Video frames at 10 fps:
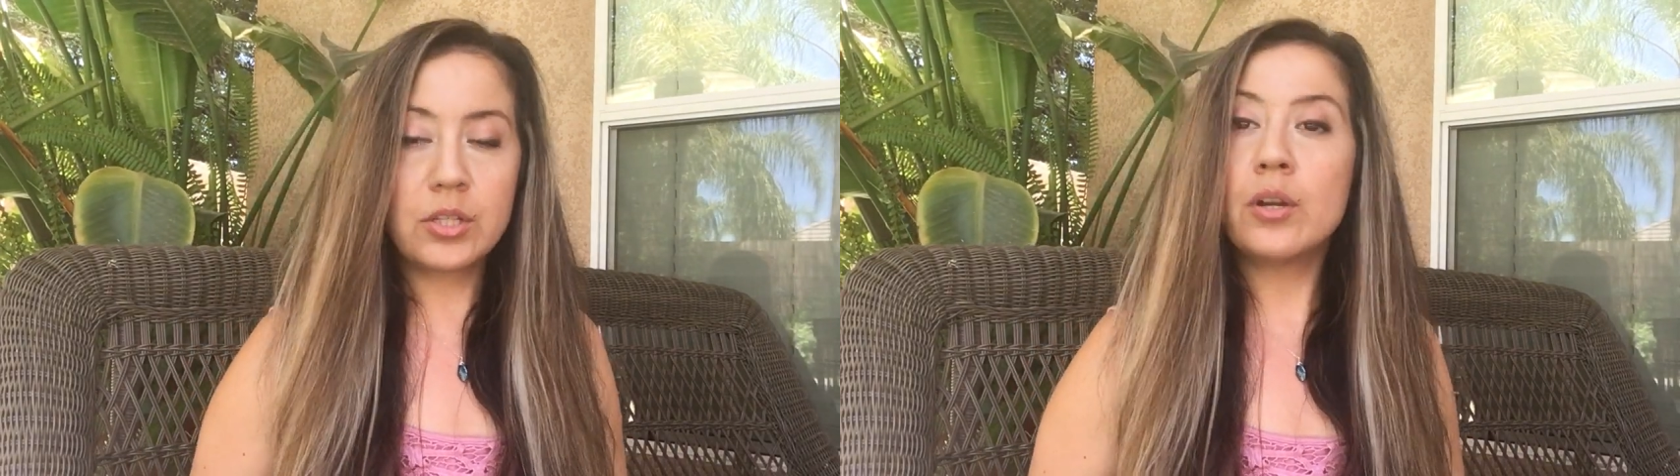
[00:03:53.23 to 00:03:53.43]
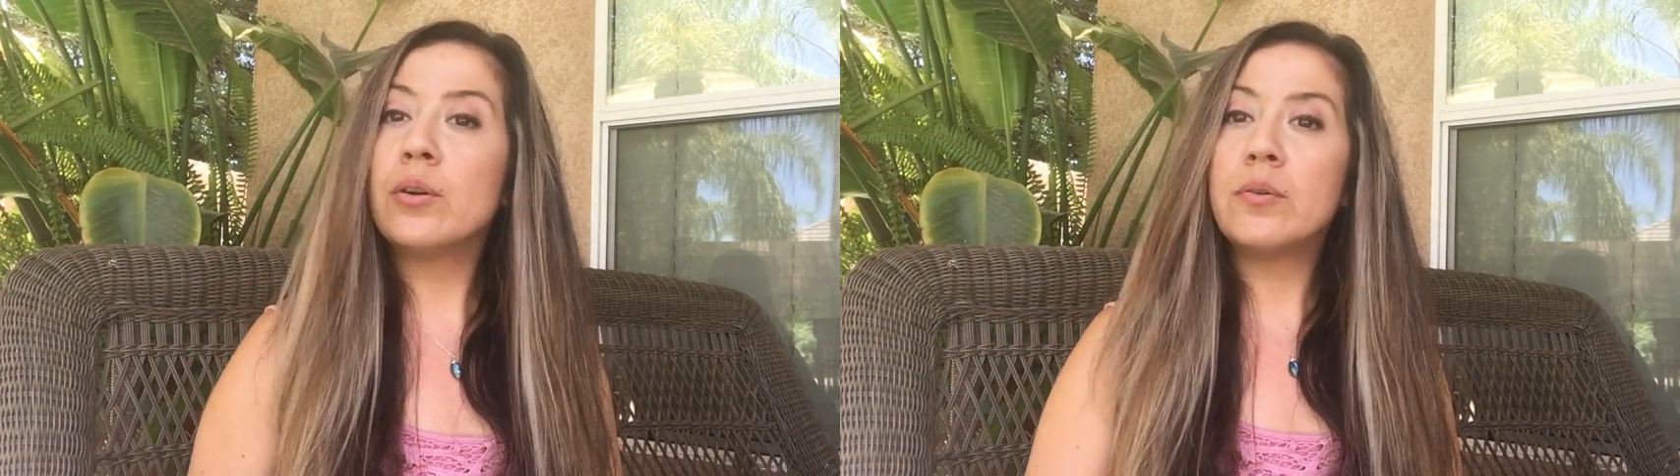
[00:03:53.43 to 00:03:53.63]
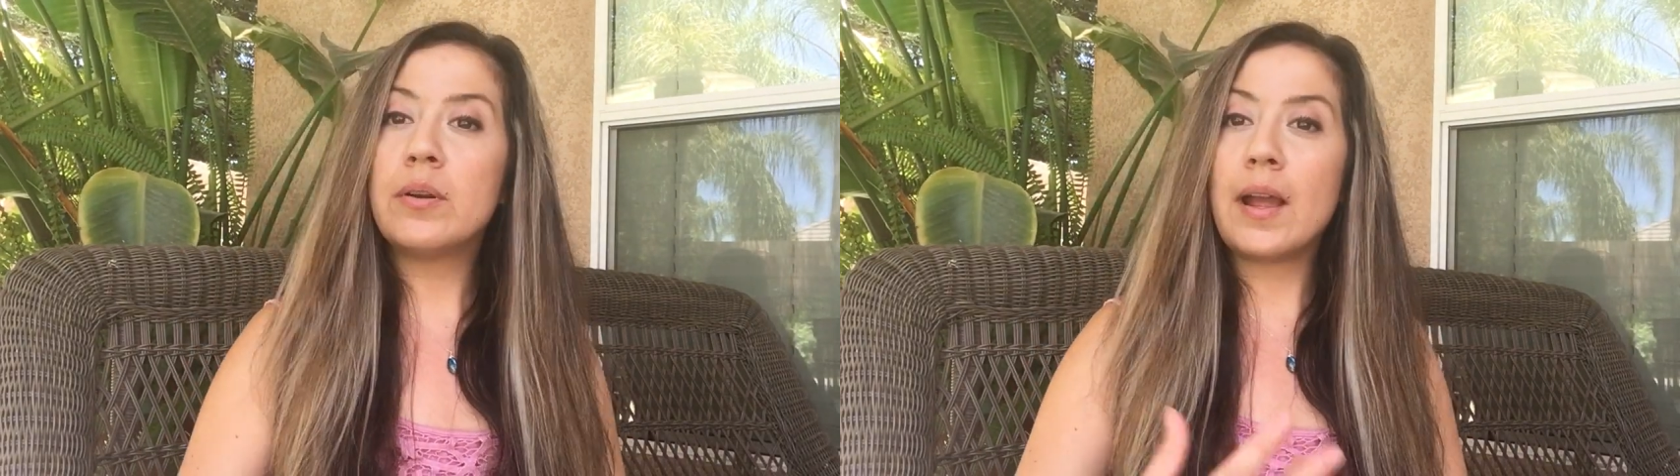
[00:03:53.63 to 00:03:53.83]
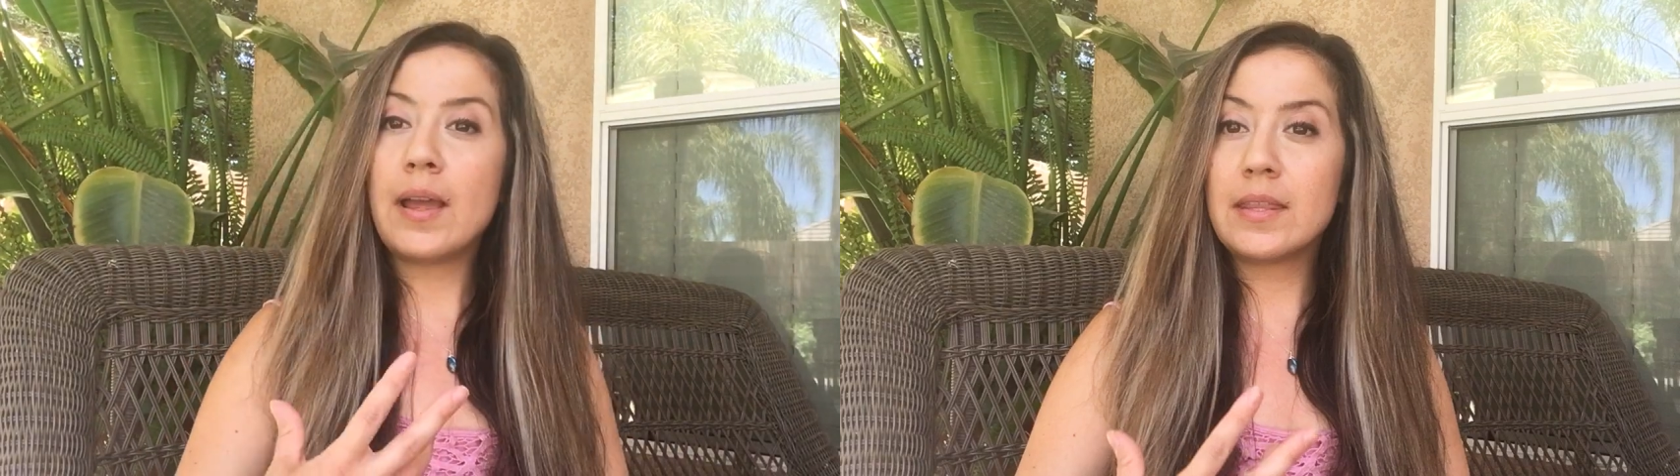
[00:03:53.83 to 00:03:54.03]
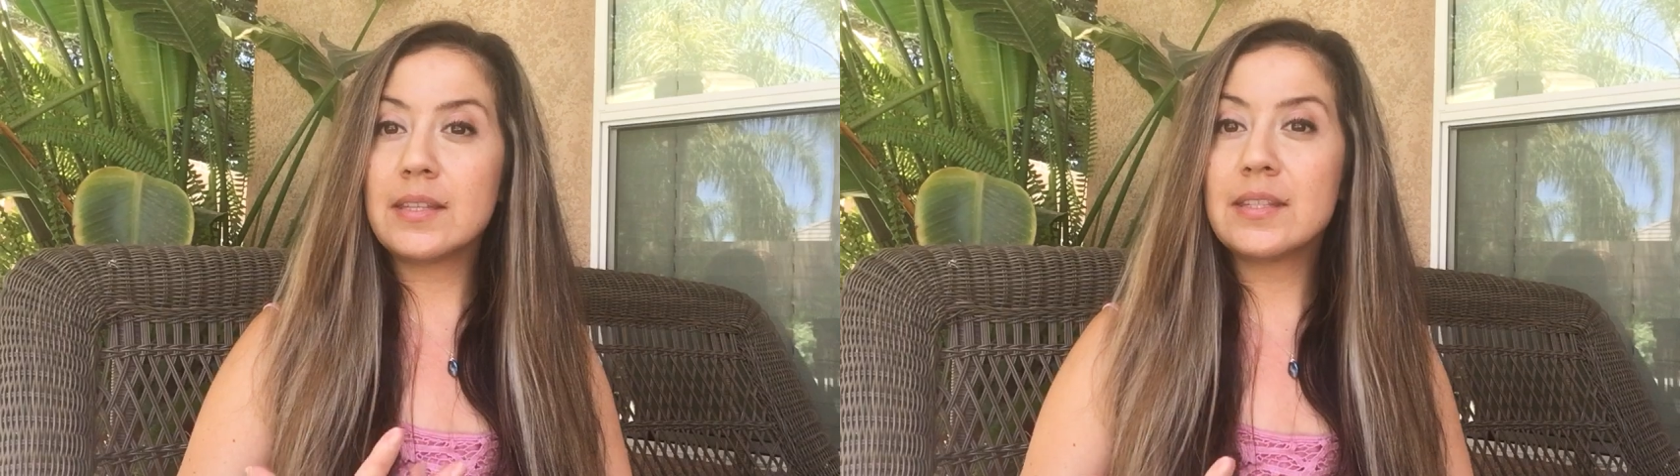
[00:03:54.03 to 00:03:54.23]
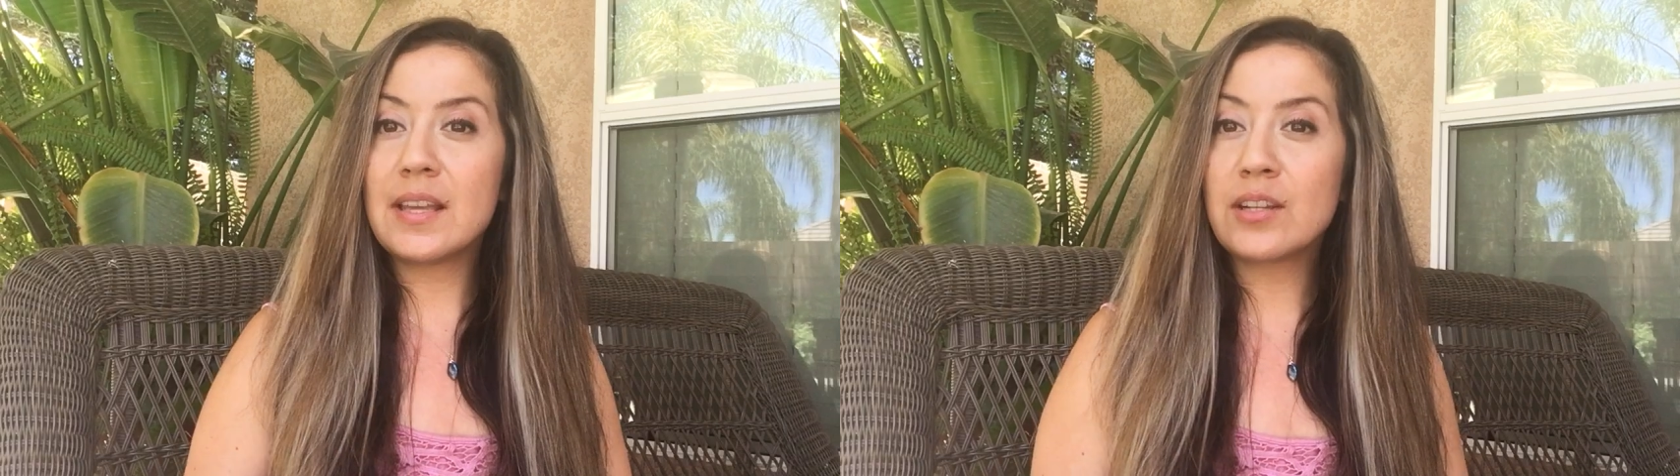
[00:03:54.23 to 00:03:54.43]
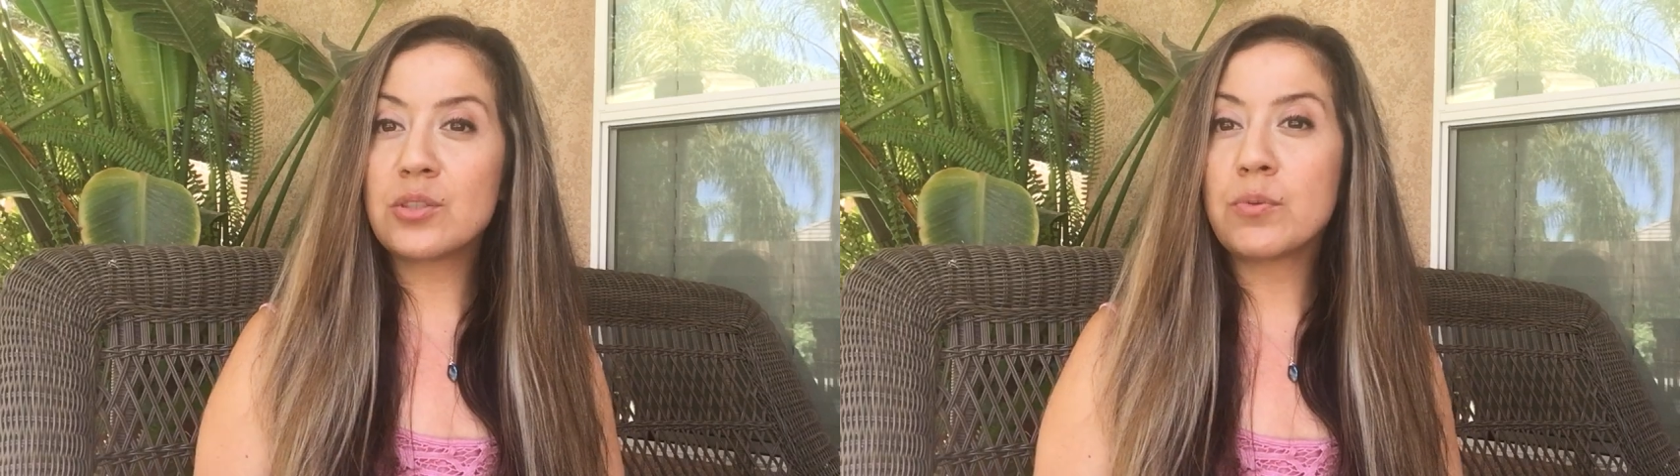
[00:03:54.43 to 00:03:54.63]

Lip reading: and the sex